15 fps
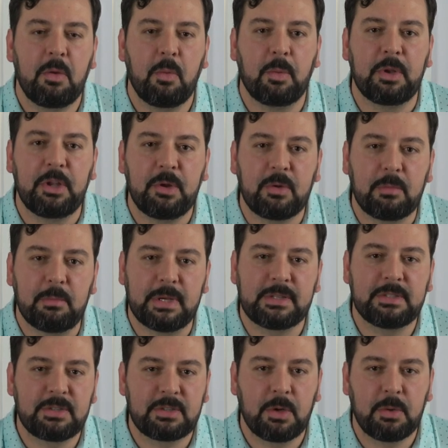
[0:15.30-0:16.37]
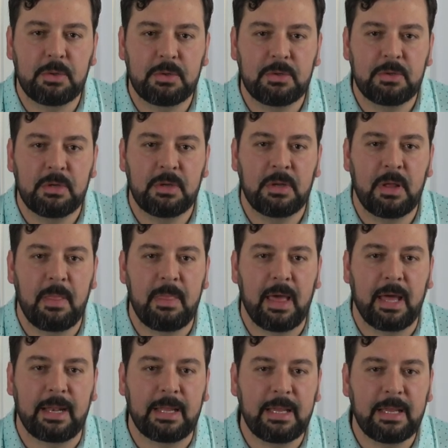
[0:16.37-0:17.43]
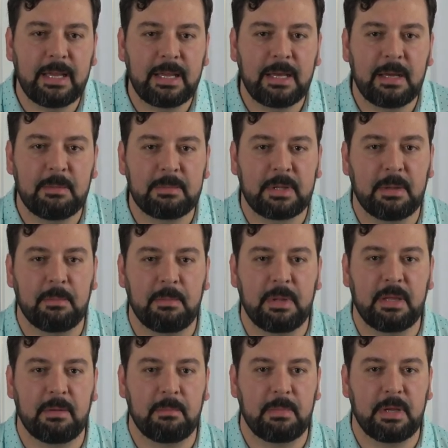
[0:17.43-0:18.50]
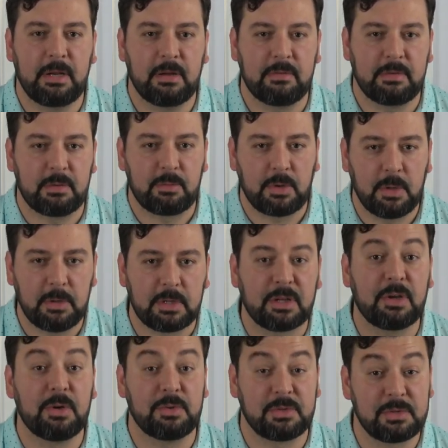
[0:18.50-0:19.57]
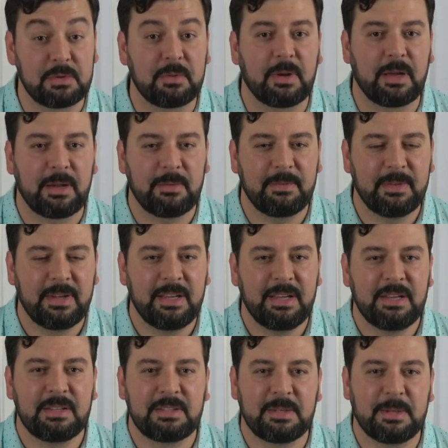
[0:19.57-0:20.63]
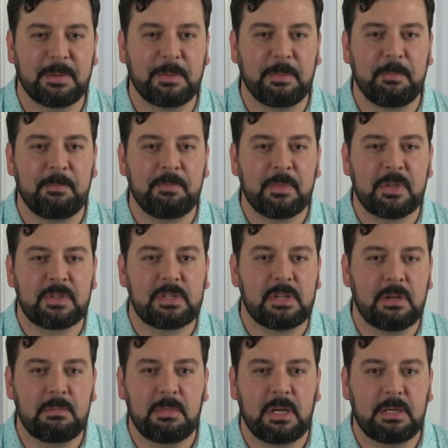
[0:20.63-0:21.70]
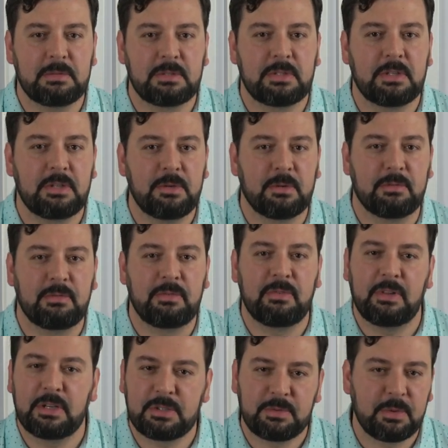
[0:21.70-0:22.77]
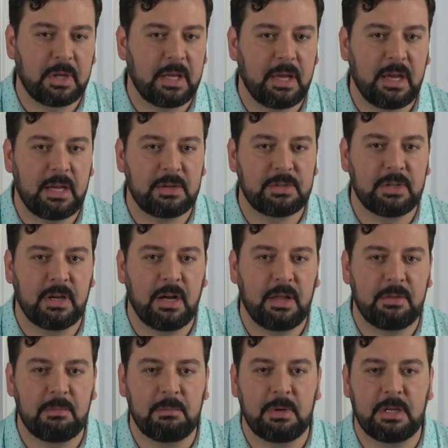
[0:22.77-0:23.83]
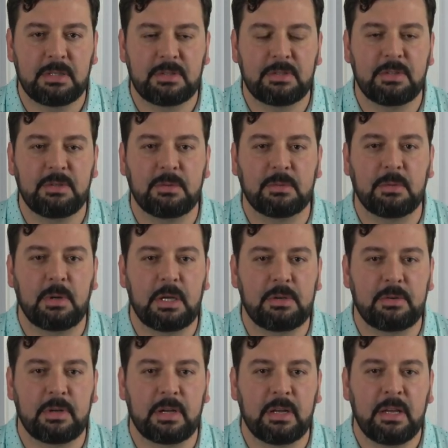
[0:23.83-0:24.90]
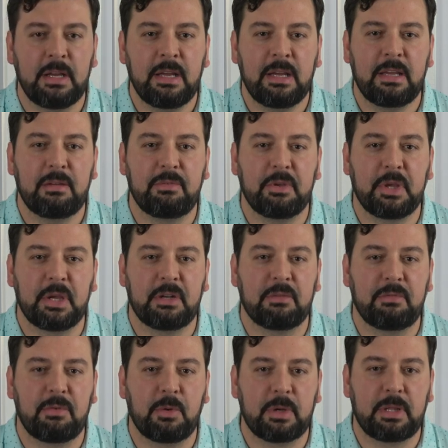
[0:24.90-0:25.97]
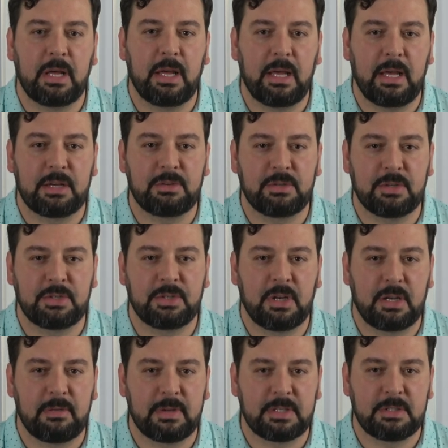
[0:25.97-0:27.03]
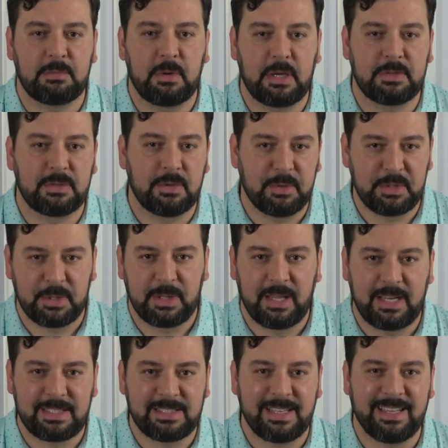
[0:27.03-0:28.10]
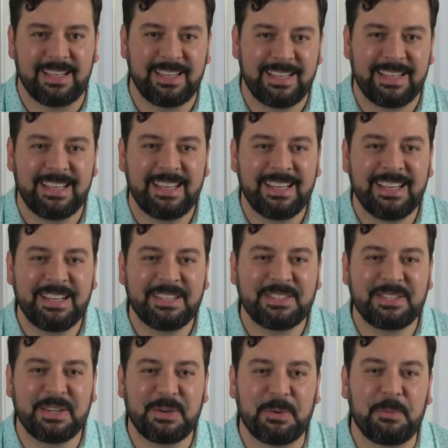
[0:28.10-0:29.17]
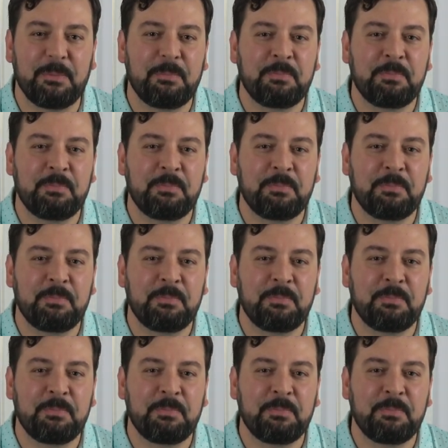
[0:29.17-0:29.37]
when you're a business owner, that income can be a bit of a roller coaster, right? So some months you're flush with cash, other months you're wondering if you can afford that extra shot of espresso in your latte. So